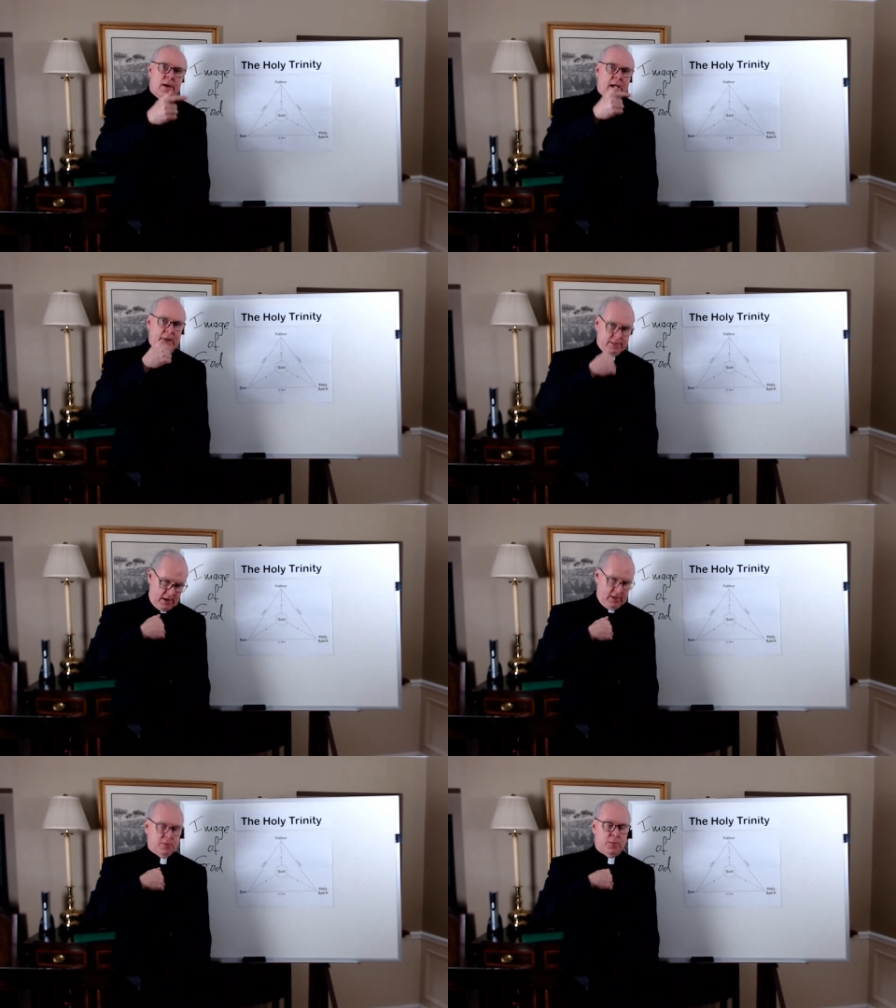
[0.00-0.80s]
as a
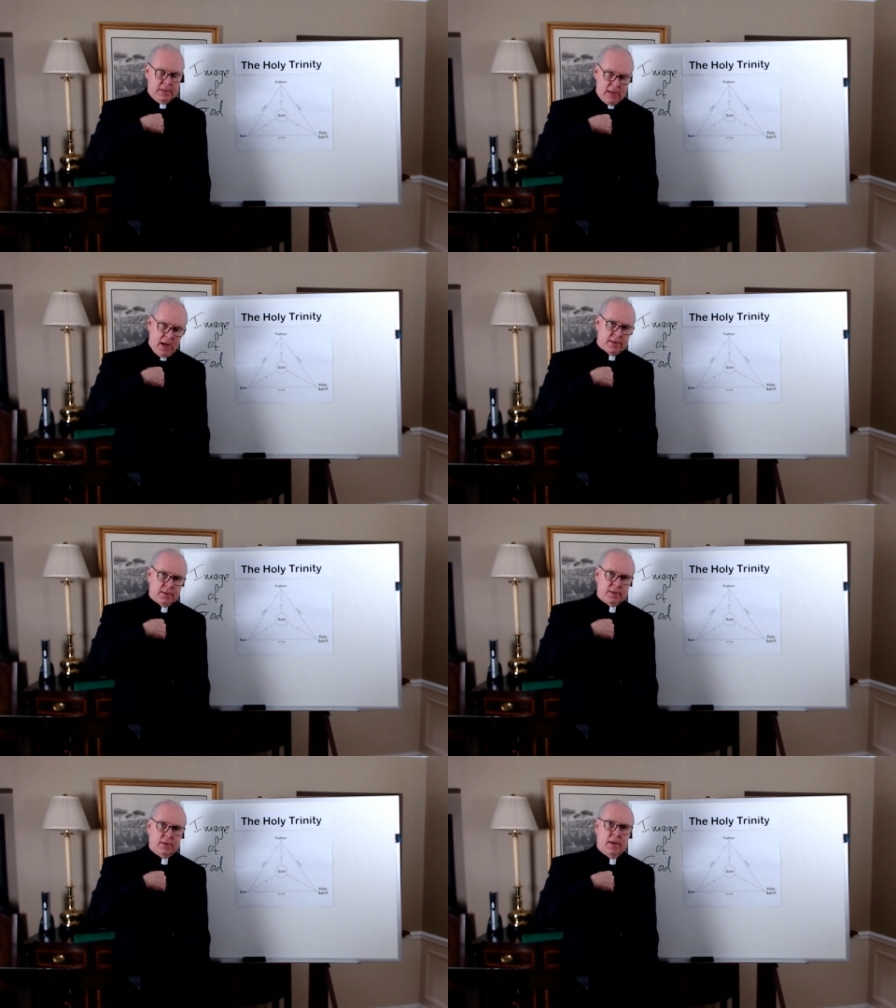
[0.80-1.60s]
husband
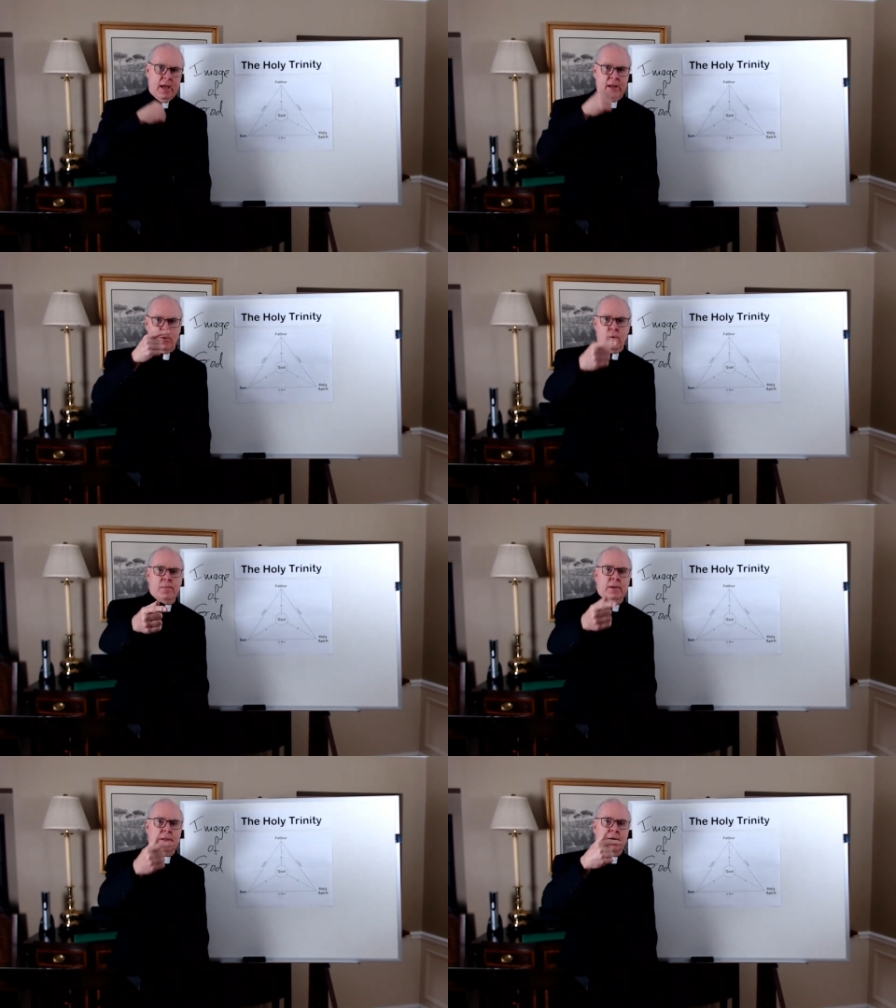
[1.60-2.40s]
does, and a
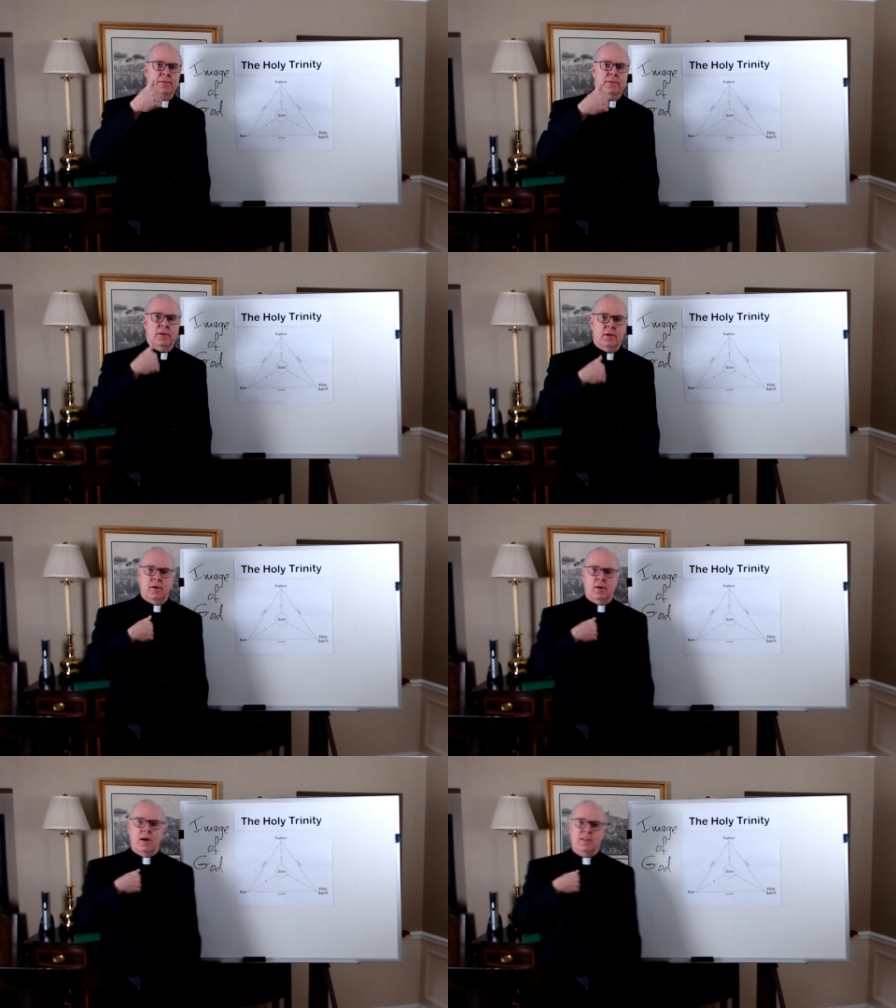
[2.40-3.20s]
woman loves
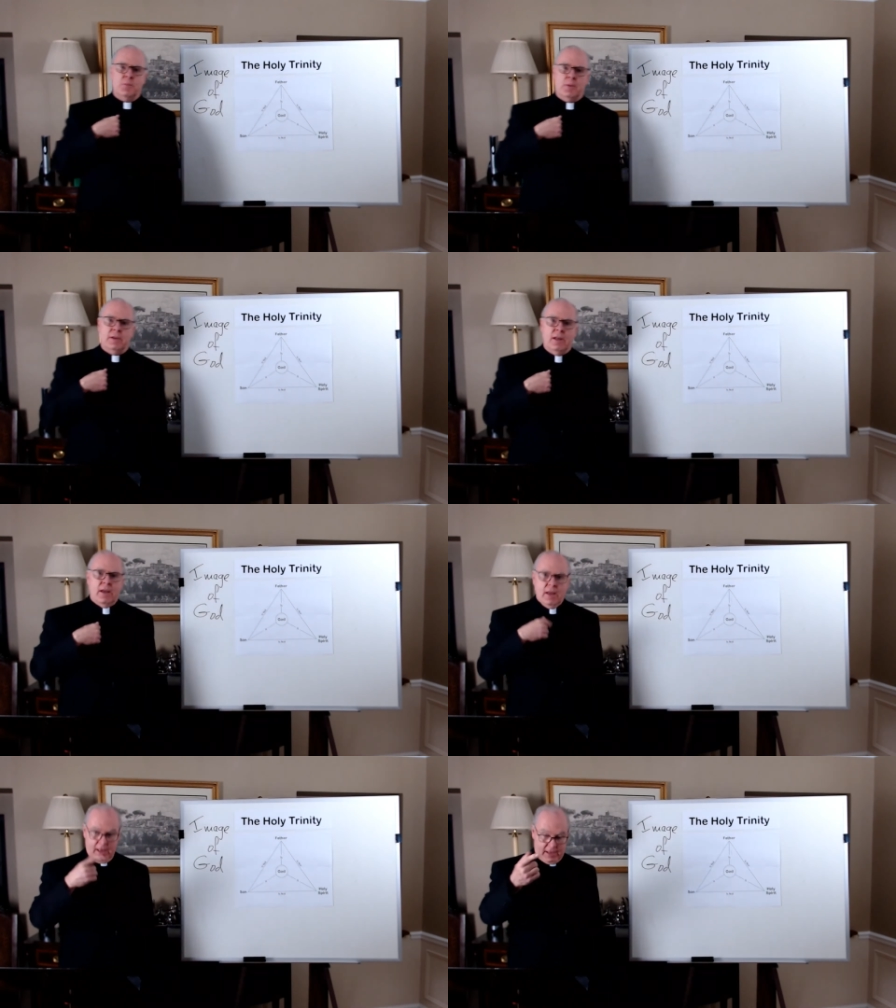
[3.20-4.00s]
her husband
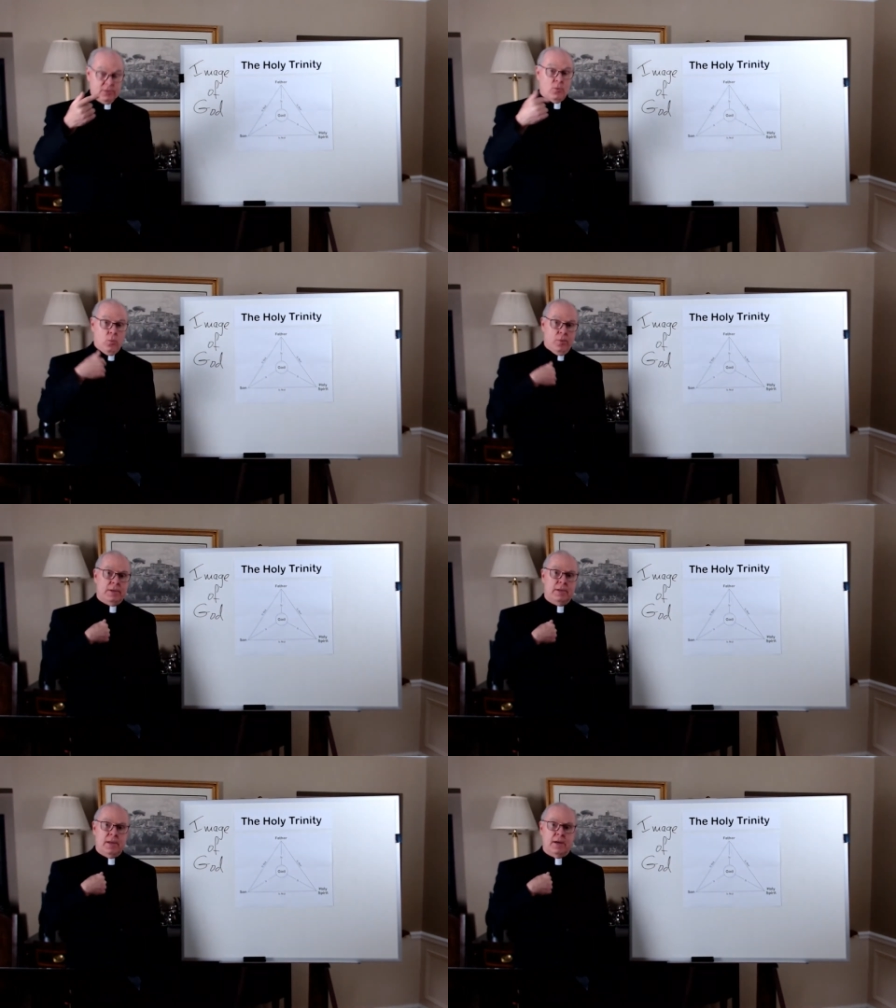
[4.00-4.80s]
as a
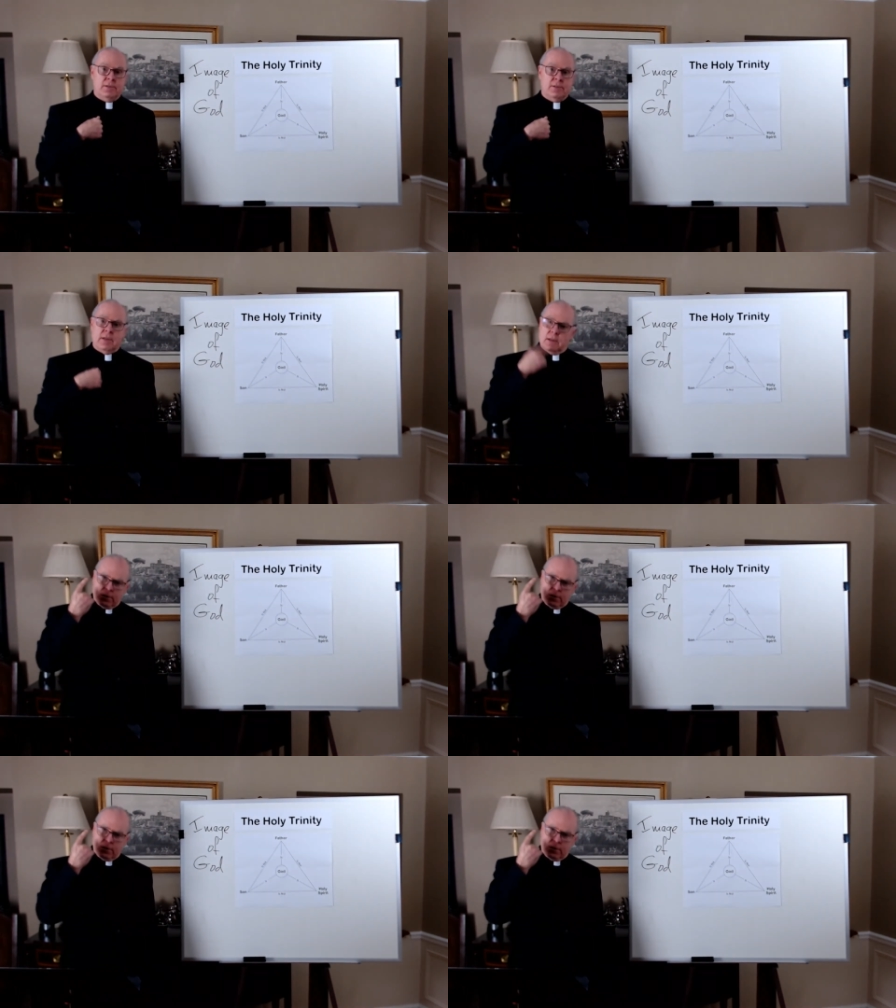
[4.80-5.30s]
woman does.